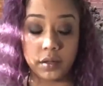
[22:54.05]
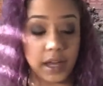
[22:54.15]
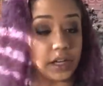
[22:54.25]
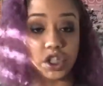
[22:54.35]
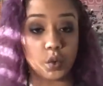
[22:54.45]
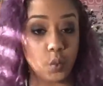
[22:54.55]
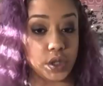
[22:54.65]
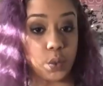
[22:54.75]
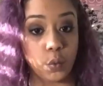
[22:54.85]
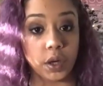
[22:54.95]
And it just
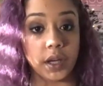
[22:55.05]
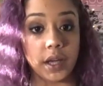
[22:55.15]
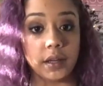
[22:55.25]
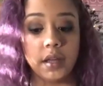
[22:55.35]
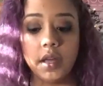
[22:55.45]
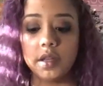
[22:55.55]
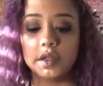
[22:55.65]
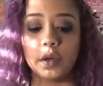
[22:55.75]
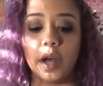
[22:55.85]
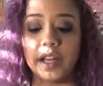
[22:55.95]
wasn't working.
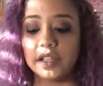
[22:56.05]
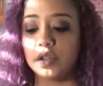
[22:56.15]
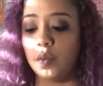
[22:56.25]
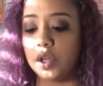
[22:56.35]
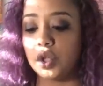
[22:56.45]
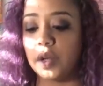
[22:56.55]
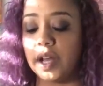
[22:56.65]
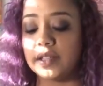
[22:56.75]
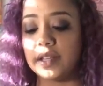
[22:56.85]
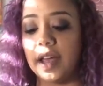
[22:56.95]
So I just don't want you
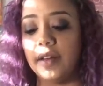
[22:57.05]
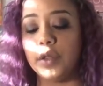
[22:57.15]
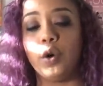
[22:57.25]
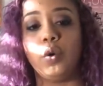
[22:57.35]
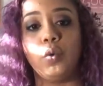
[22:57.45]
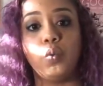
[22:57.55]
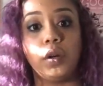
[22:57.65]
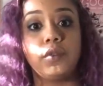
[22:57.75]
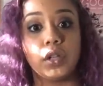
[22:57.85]
guys to have the whole would've,